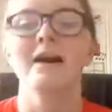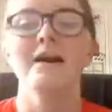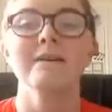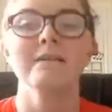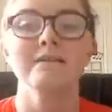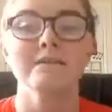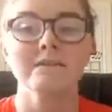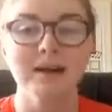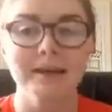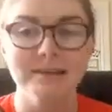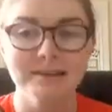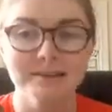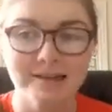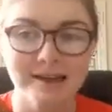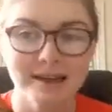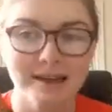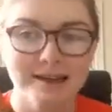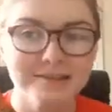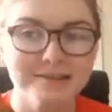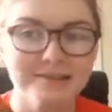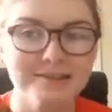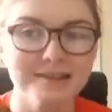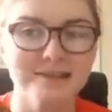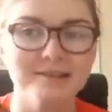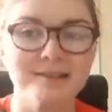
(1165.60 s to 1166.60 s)

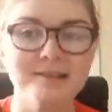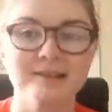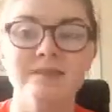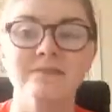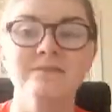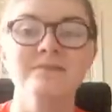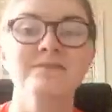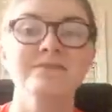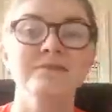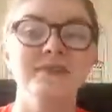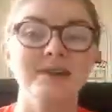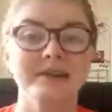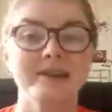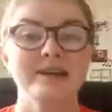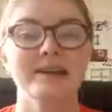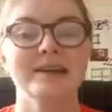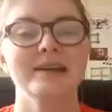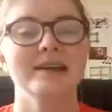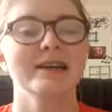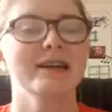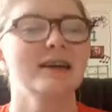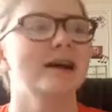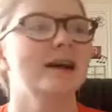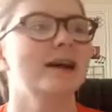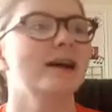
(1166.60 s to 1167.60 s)
fantastically
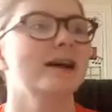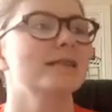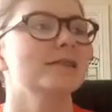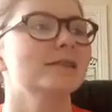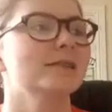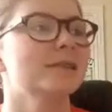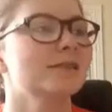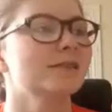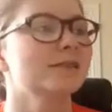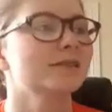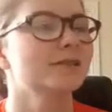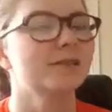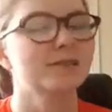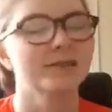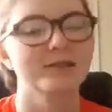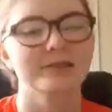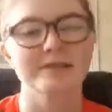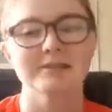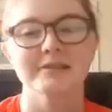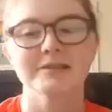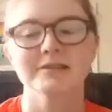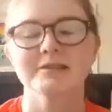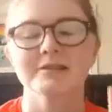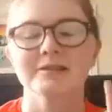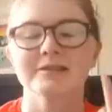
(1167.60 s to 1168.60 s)
funny and
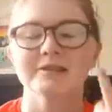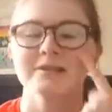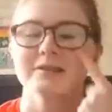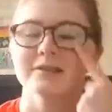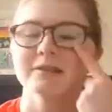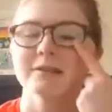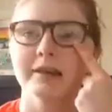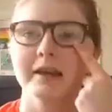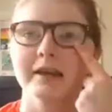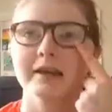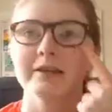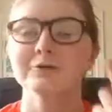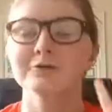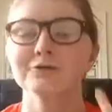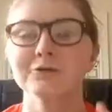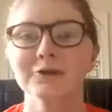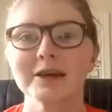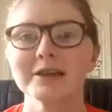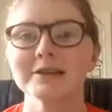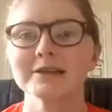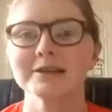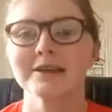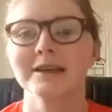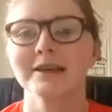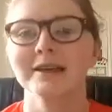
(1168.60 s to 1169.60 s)
just
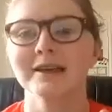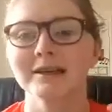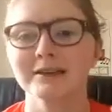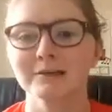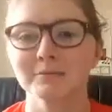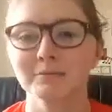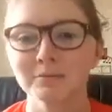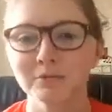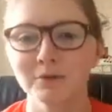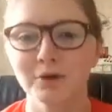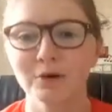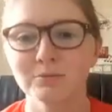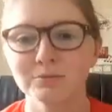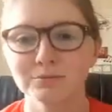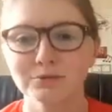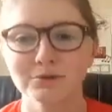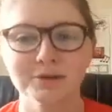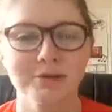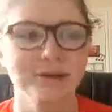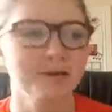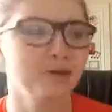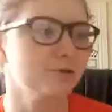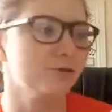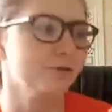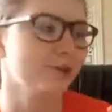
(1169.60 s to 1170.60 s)
interesting, and the plot was
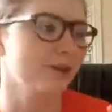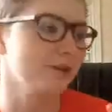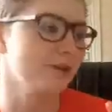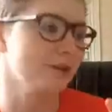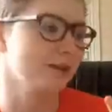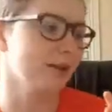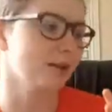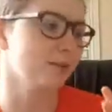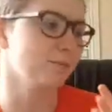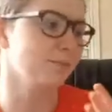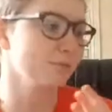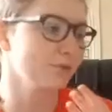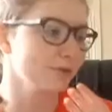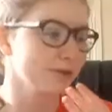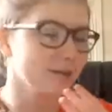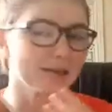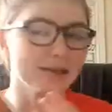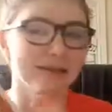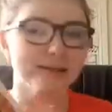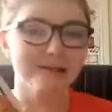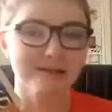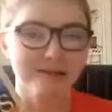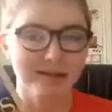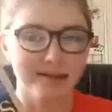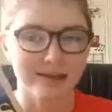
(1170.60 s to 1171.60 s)
really interesting, and I'm really
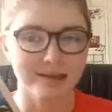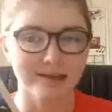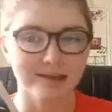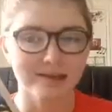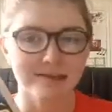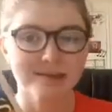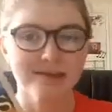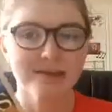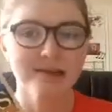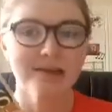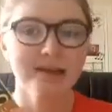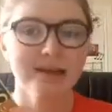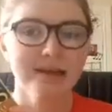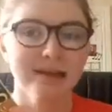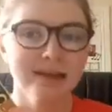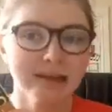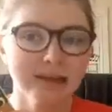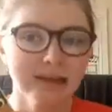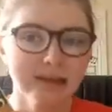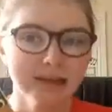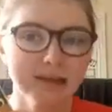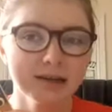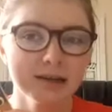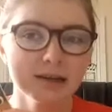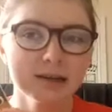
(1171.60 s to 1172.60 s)
excited
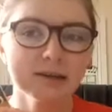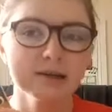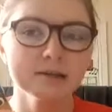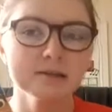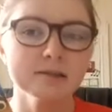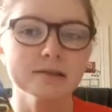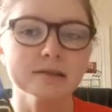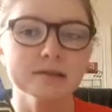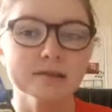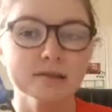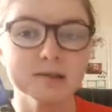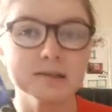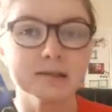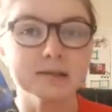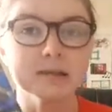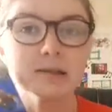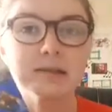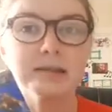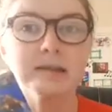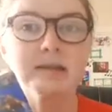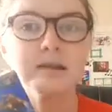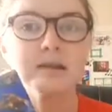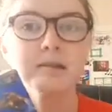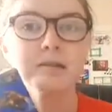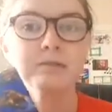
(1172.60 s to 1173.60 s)
to
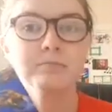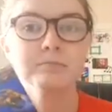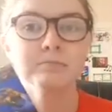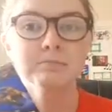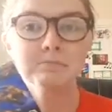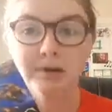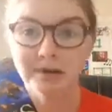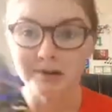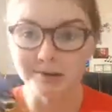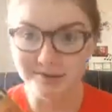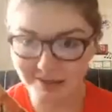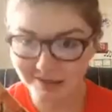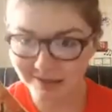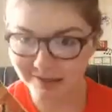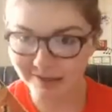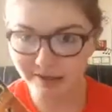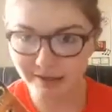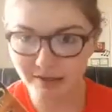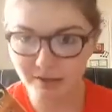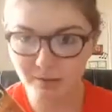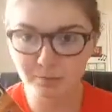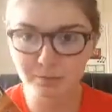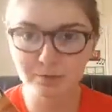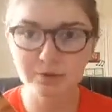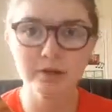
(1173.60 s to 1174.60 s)
see Percy in the
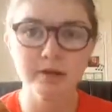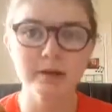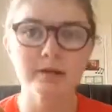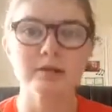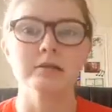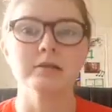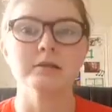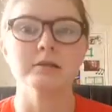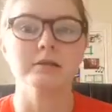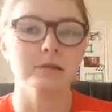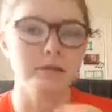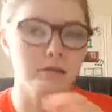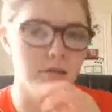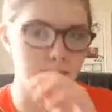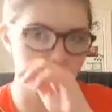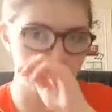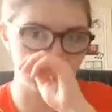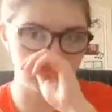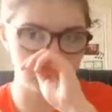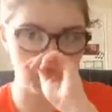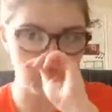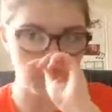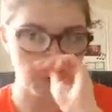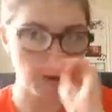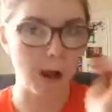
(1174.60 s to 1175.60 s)
next book and to see
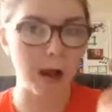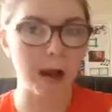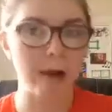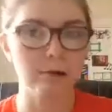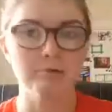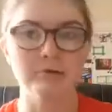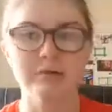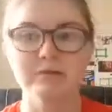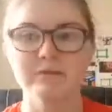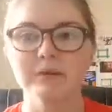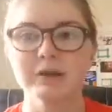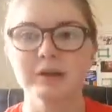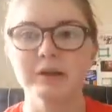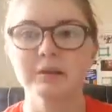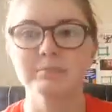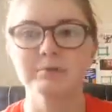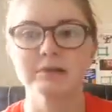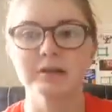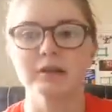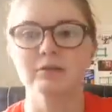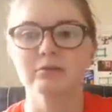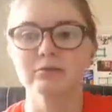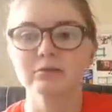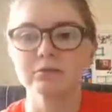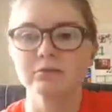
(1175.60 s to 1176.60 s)
how it develops, and
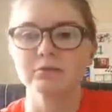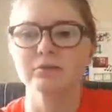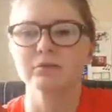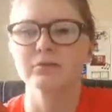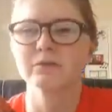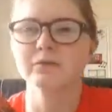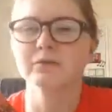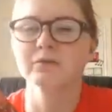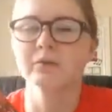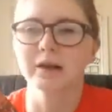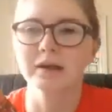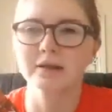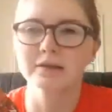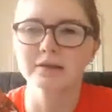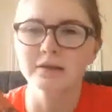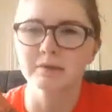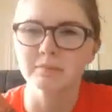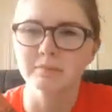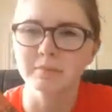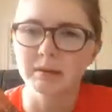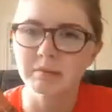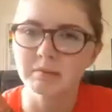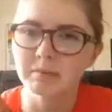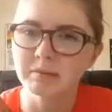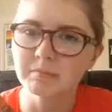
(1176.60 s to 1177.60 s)
also finally
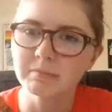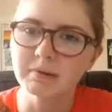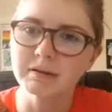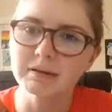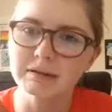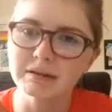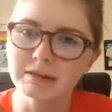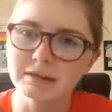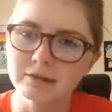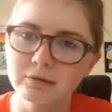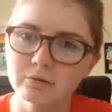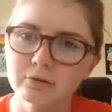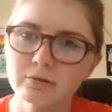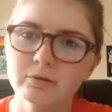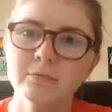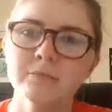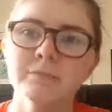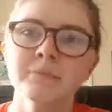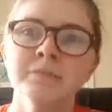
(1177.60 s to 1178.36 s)
maybe meet Nico,